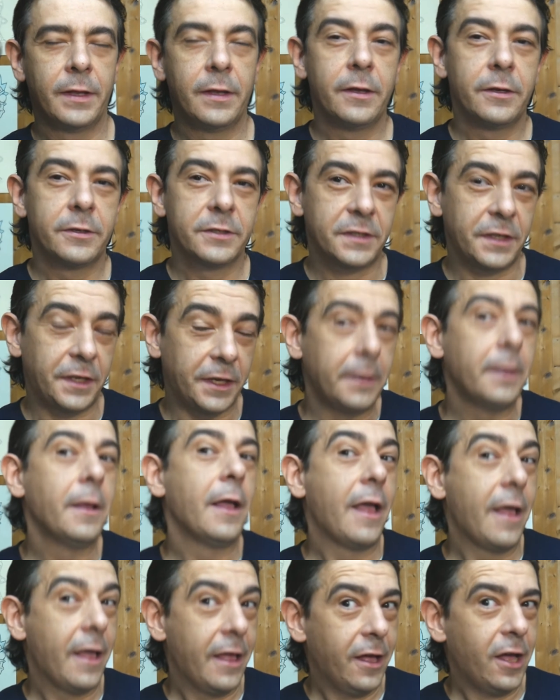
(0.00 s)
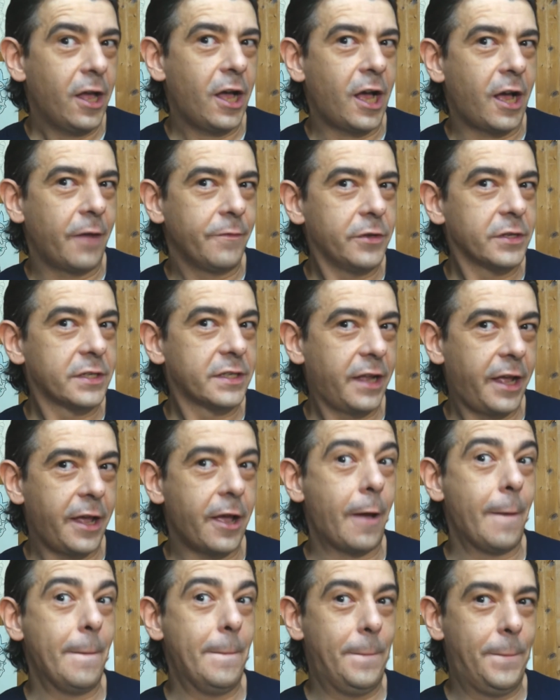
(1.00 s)
See, obviously a
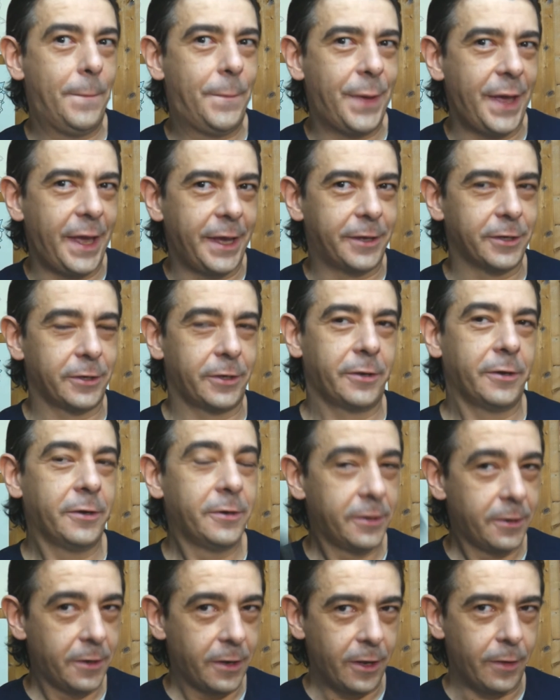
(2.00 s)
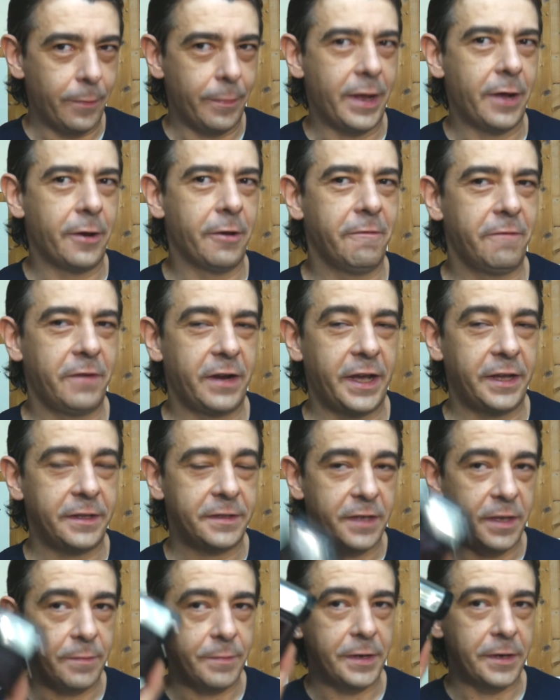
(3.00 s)
bigger amount of light
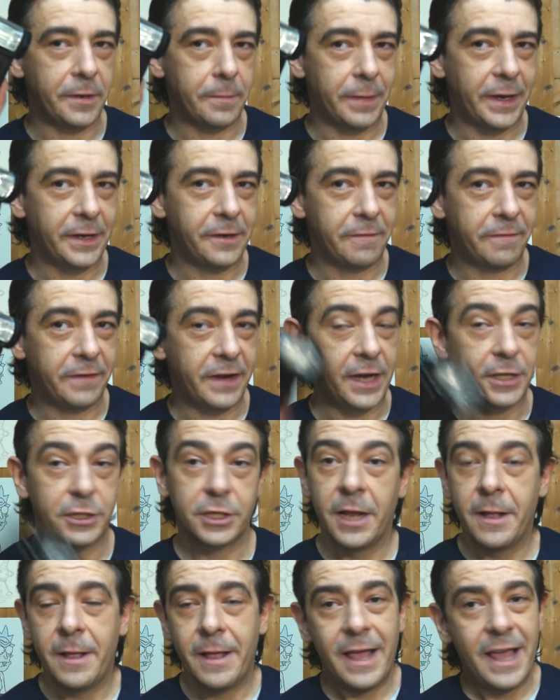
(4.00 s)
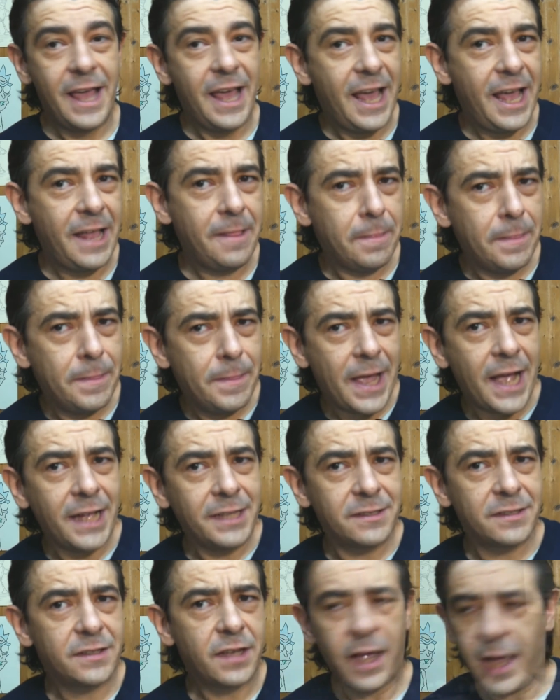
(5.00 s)
emitted by the flash. And that's
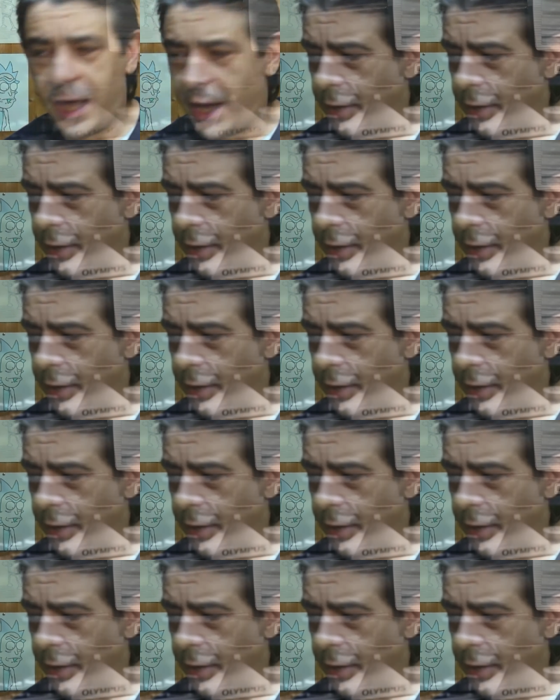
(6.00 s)
how